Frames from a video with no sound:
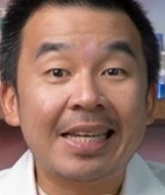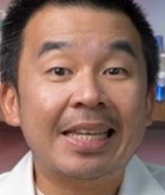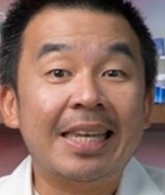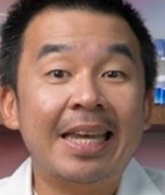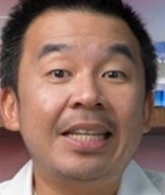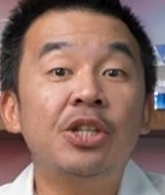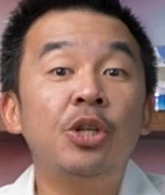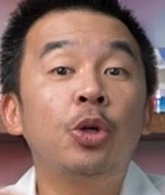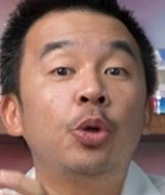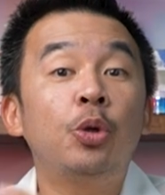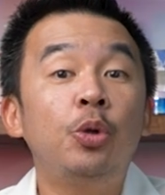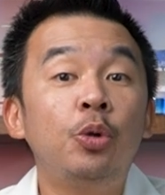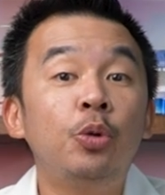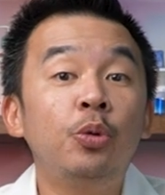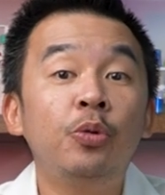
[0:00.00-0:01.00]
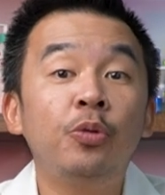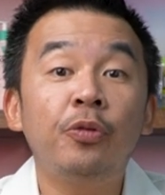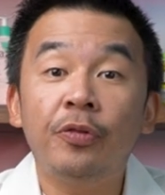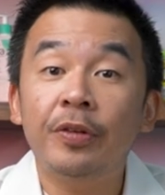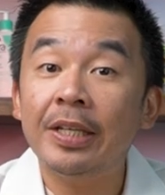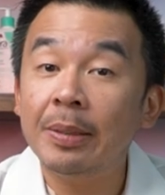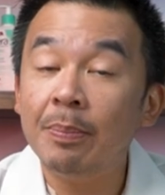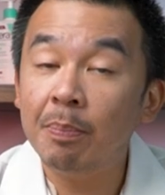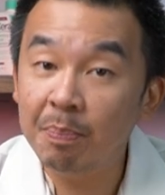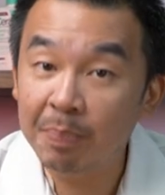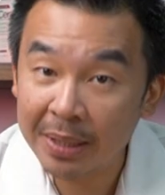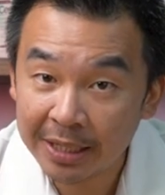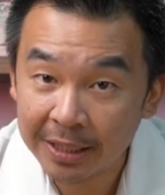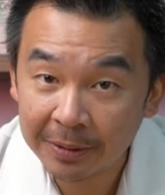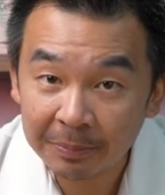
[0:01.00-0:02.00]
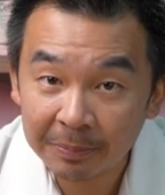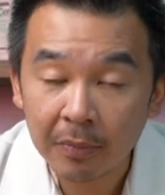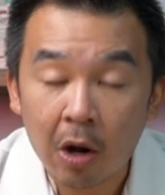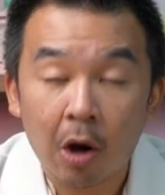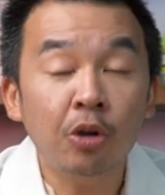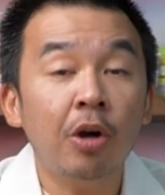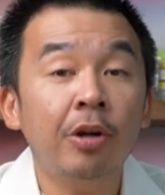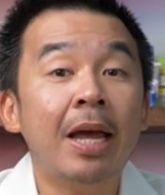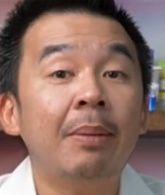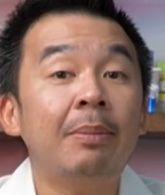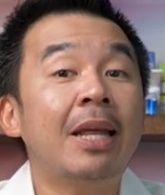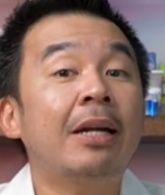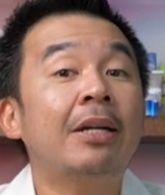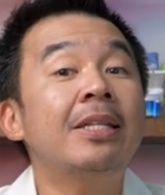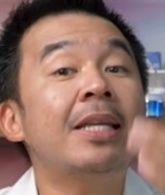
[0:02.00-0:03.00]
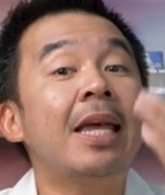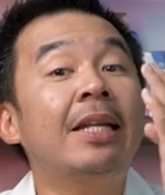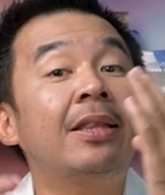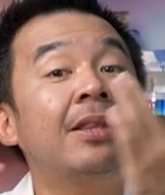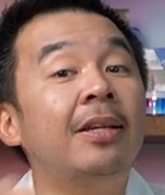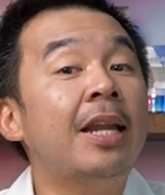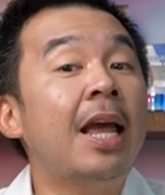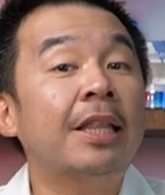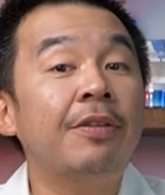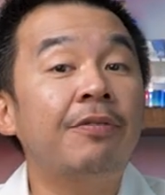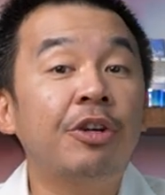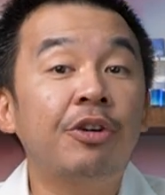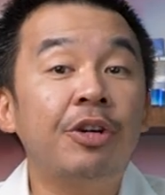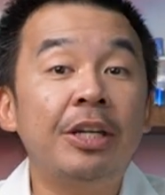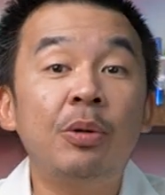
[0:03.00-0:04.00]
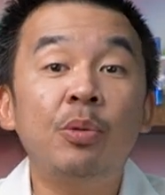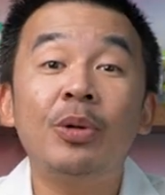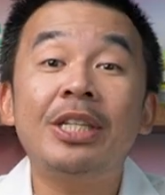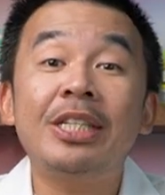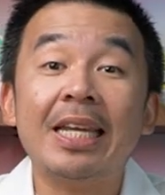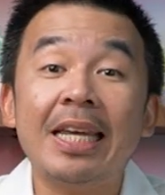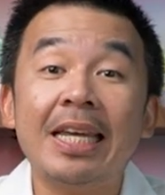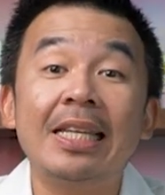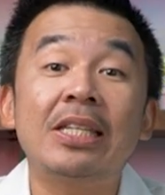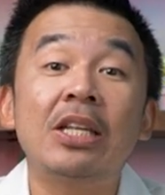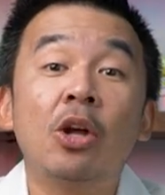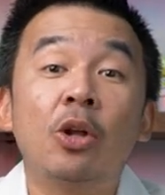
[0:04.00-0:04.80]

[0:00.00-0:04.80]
against U V B. On top of that, there is a third active ingredient, which is